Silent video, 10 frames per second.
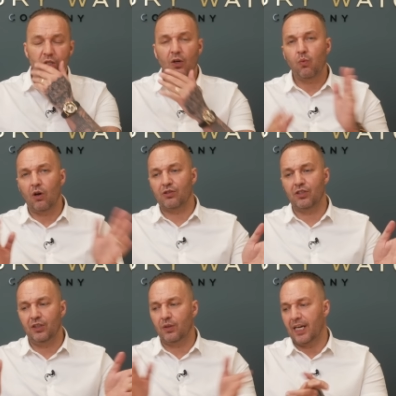So watch
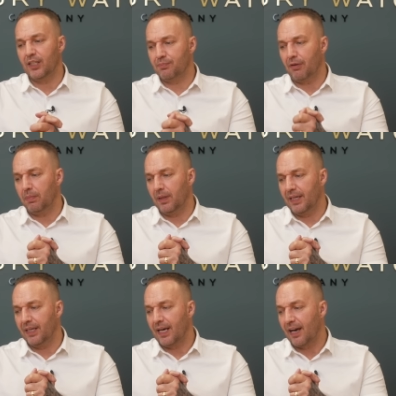that you guys probably
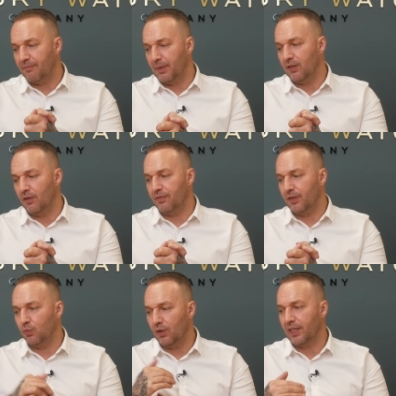have been
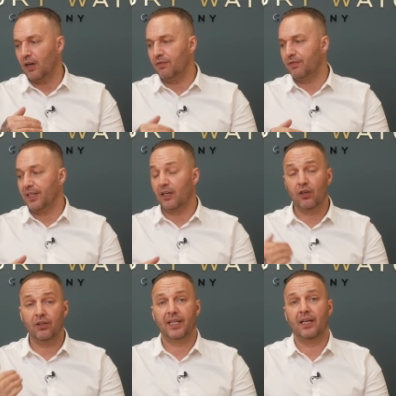offered, will get offered, are
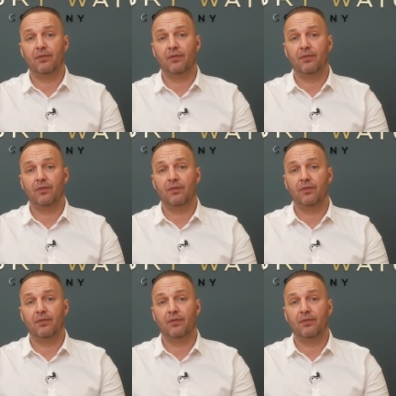going to get